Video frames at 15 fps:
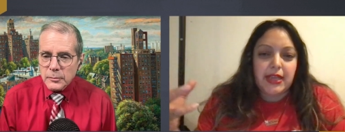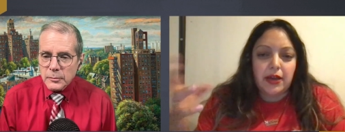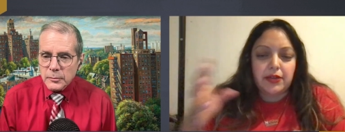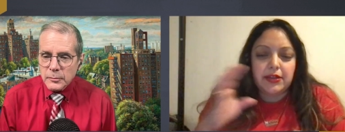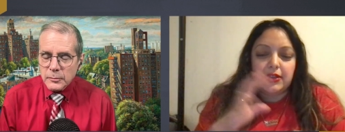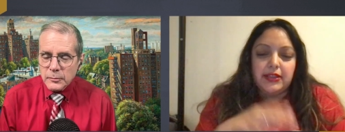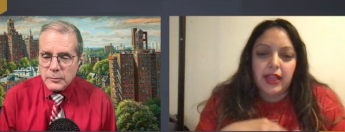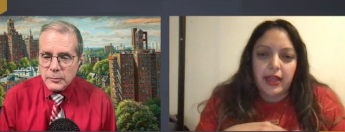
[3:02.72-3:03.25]
Speaker 1: a
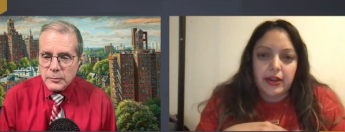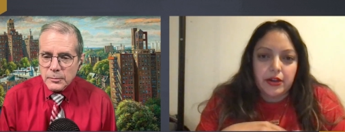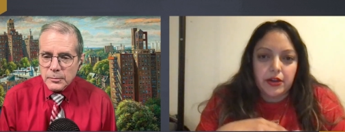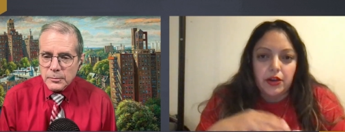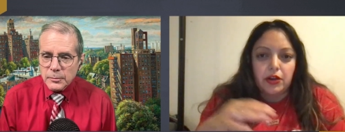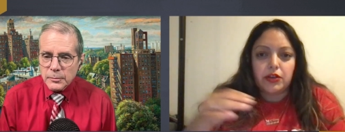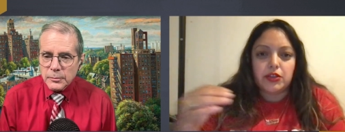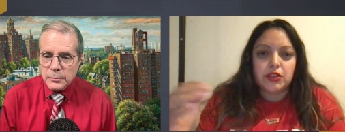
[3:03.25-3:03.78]
sound and an
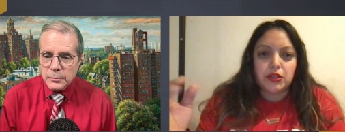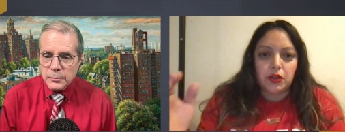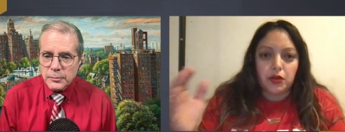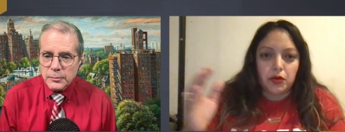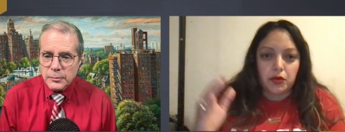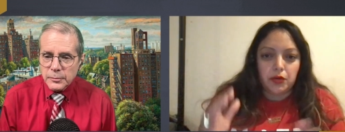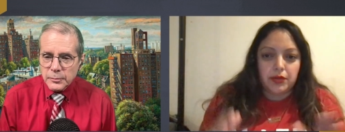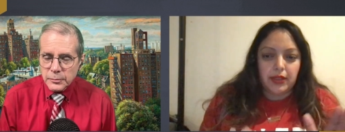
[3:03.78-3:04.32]
editor
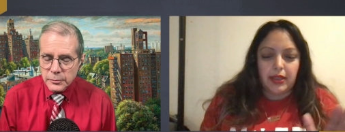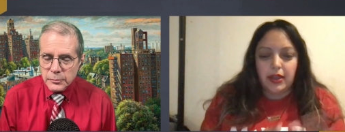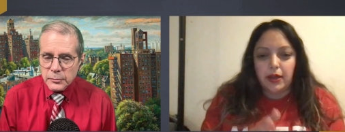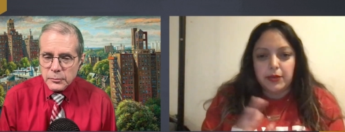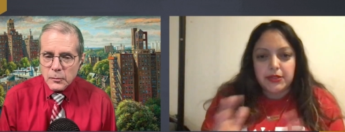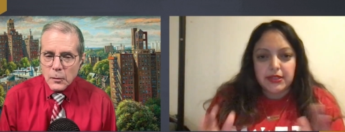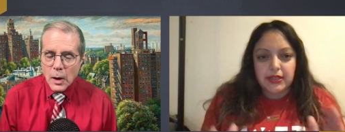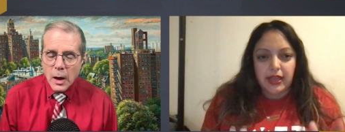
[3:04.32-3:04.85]
so they
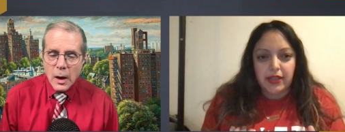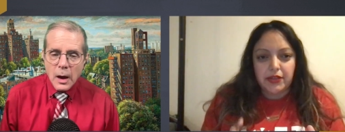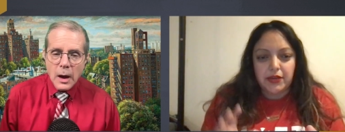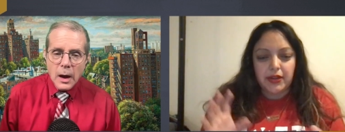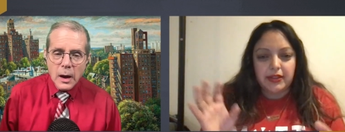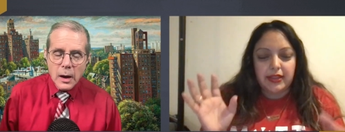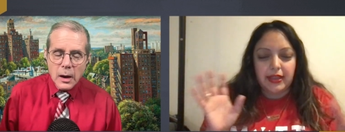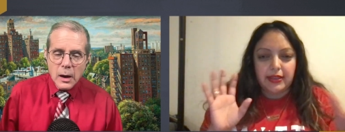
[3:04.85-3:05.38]
come together
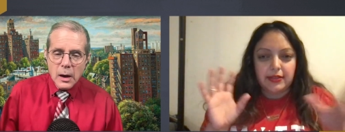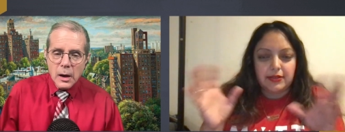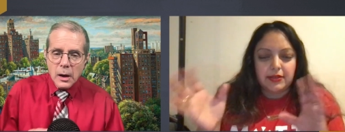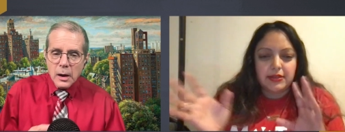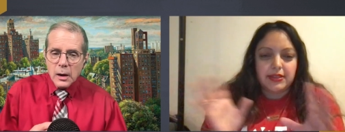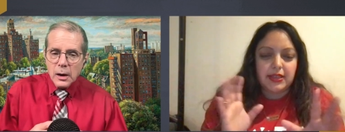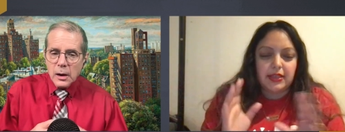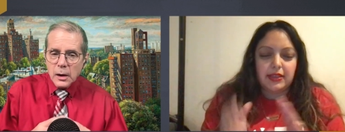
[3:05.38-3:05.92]
and they
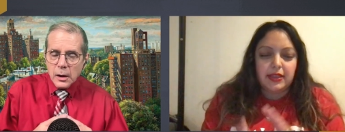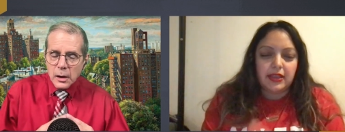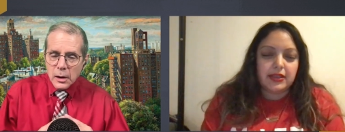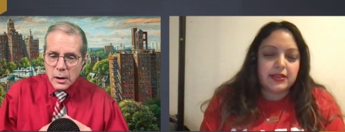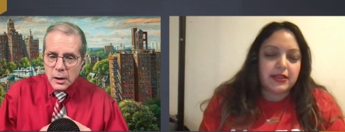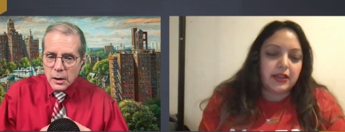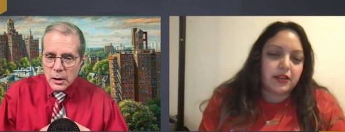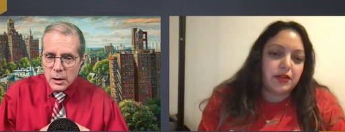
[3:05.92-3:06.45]
see
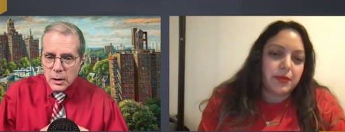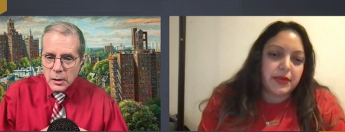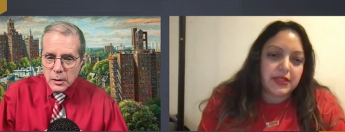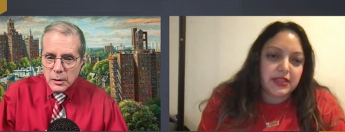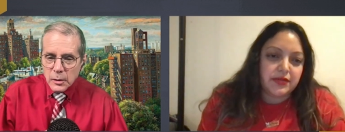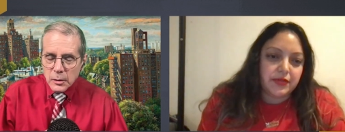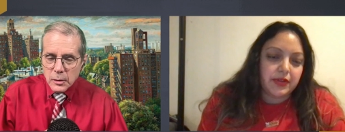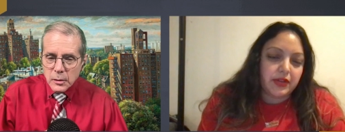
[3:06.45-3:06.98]
things a little
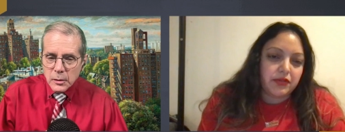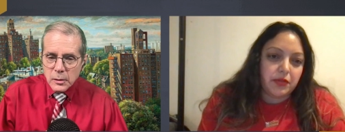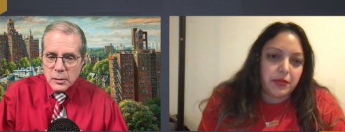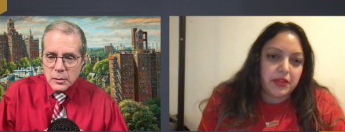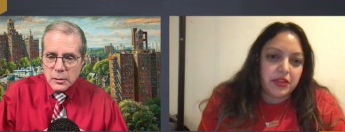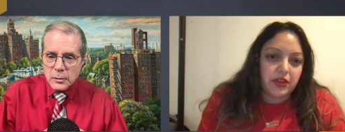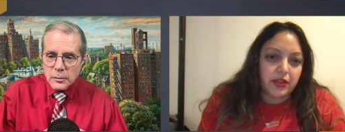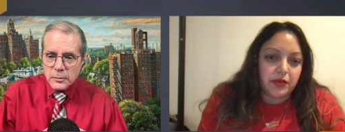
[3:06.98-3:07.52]
bit differently
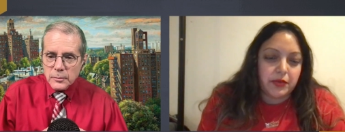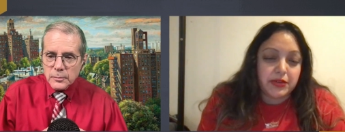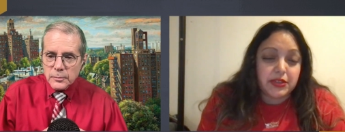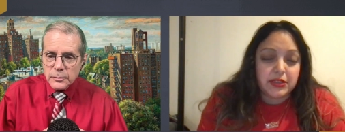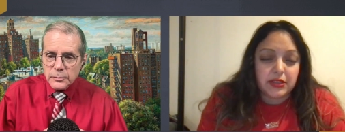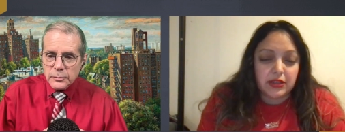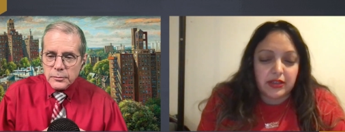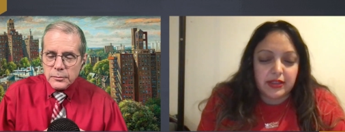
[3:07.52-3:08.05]
from each other, which
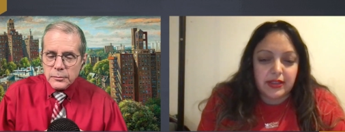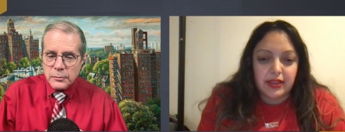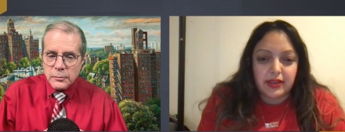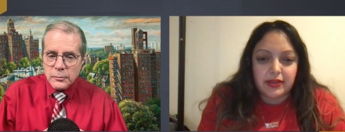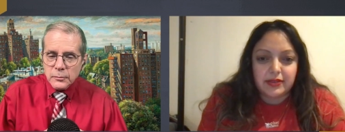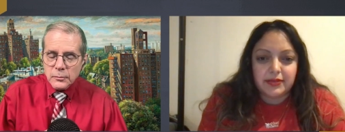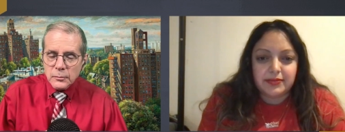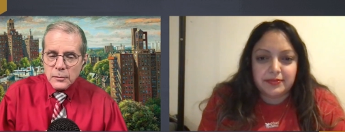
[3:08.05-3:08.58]
mm is a mm-hmm. good
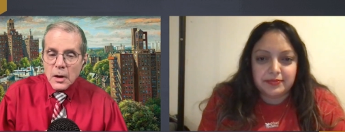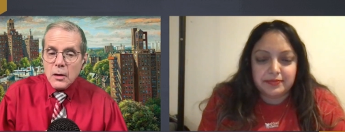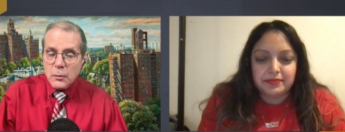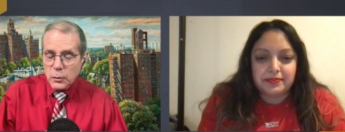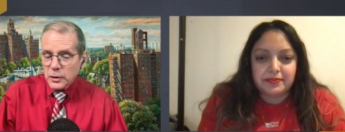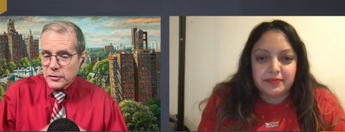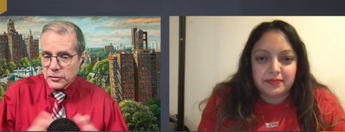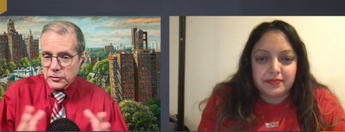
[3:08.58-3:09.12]
thing.
Speaker 2: Which
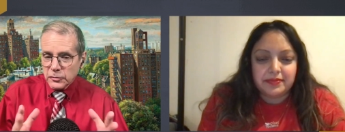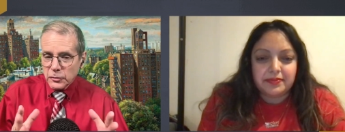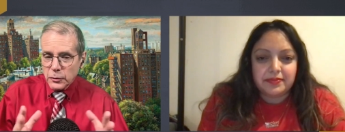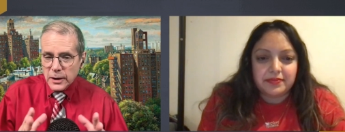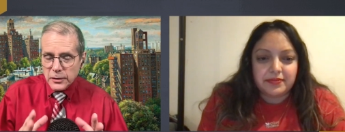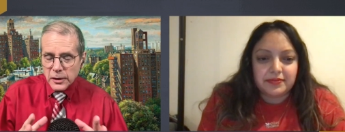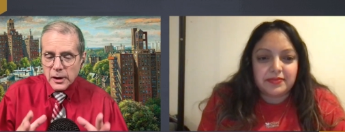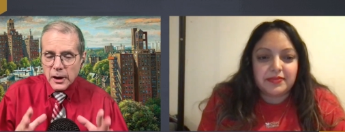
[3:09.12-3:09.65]
is a great
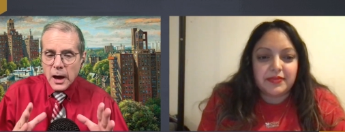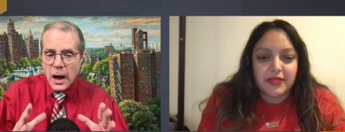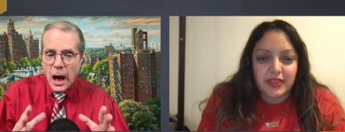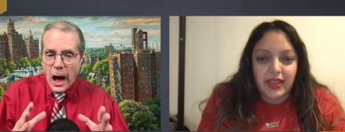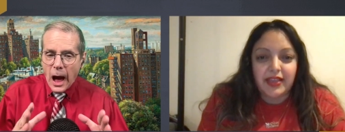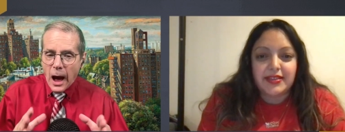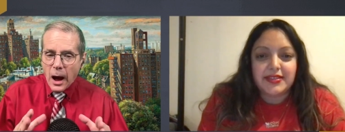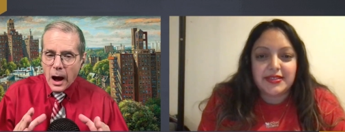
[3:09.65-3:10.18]
thing.
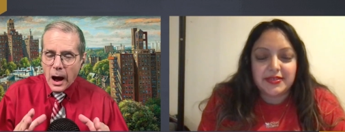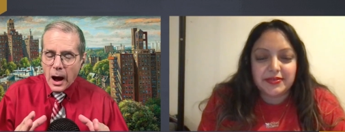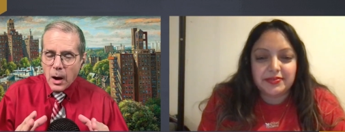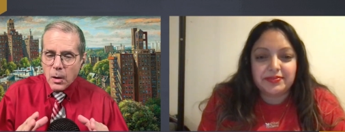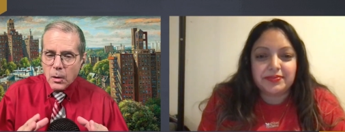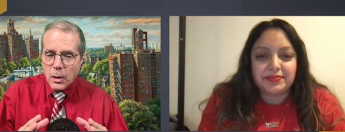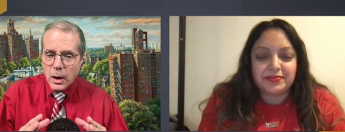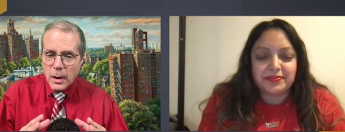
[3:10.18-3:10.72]
How, yes. how
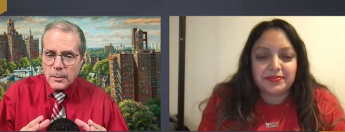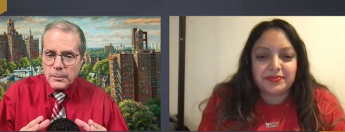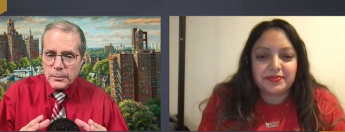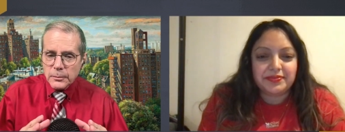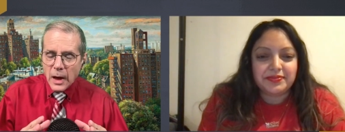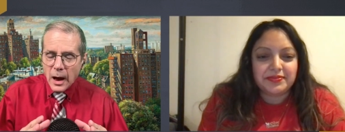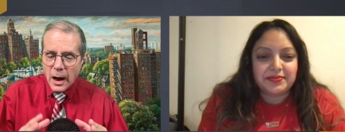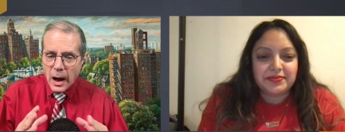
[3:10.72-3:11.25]
um
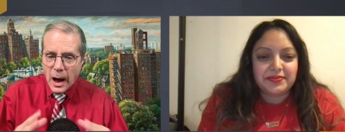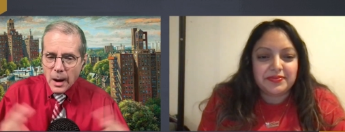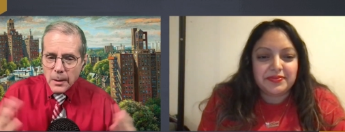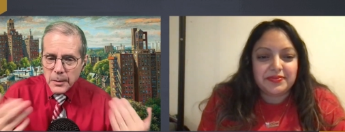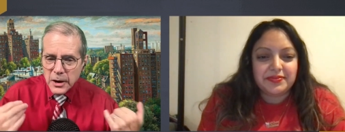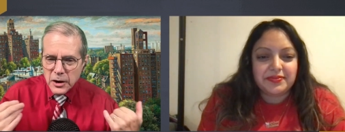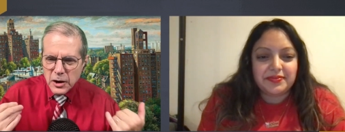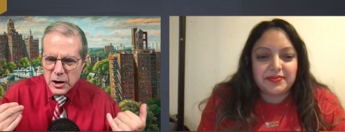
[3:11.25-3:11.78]
how many
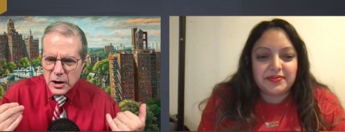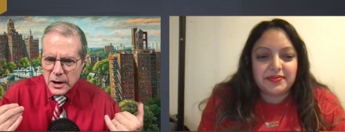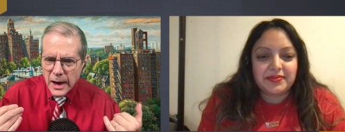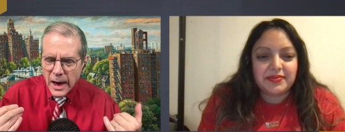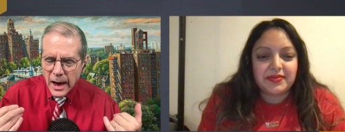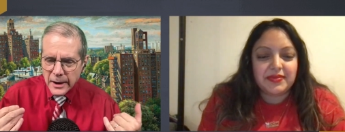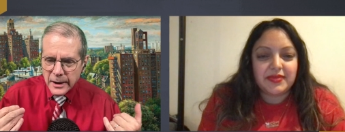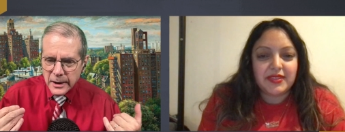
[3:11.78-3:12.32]
do you
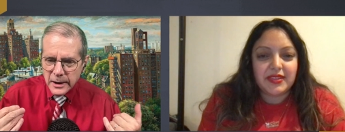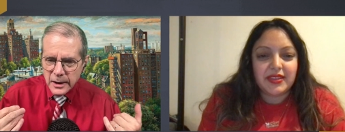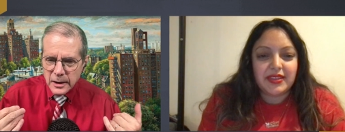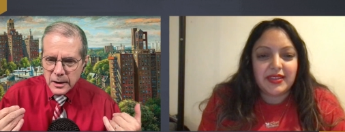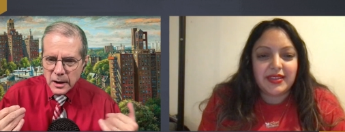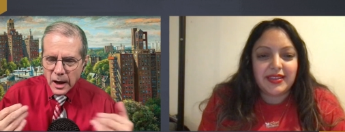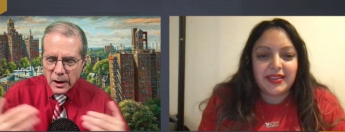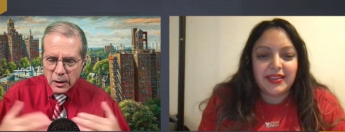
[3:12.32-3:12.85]
get in?
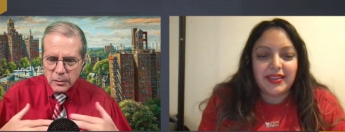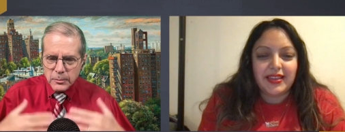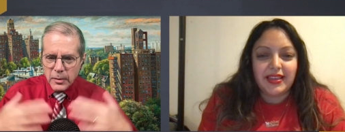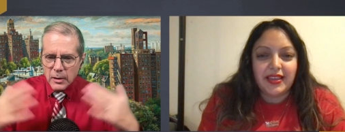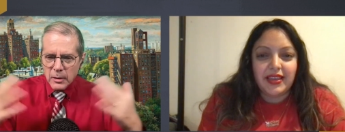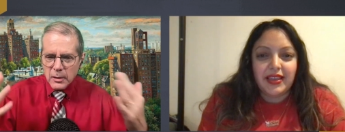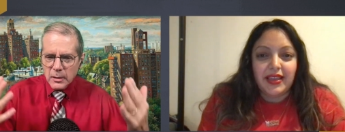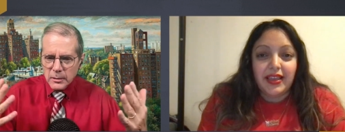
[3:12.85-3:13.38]
Like a,
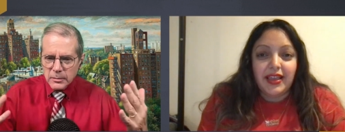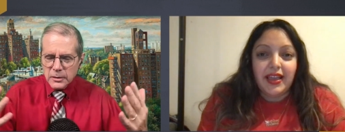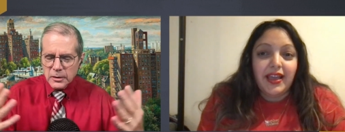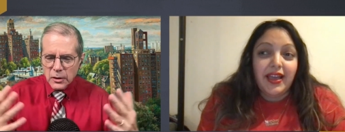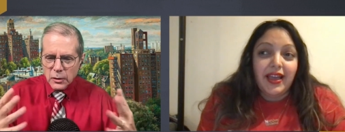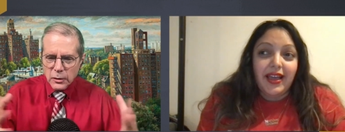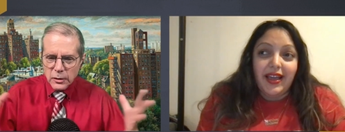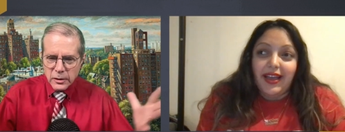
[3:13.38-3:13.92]
you
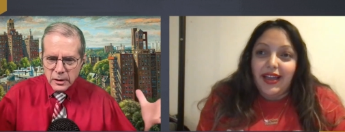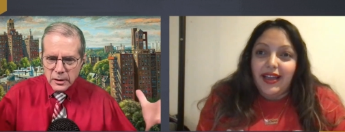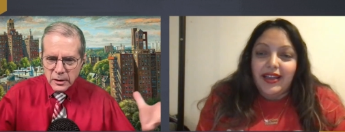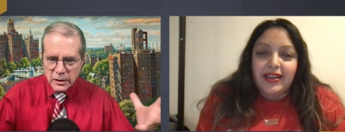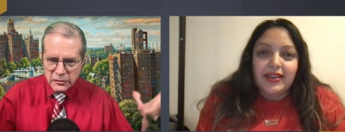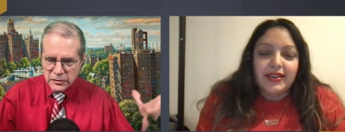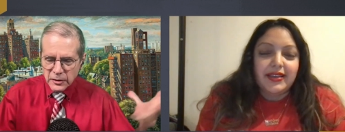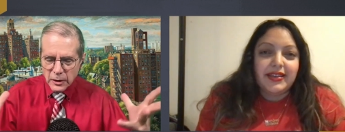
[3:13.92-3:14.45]
know, there, is
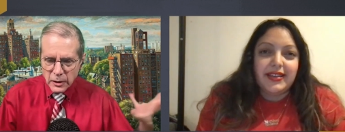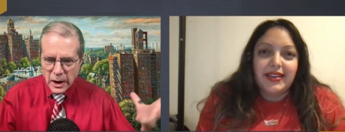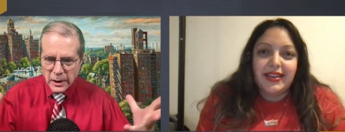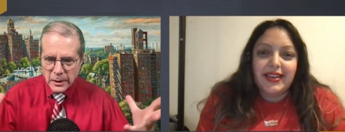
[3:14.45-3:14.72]
there like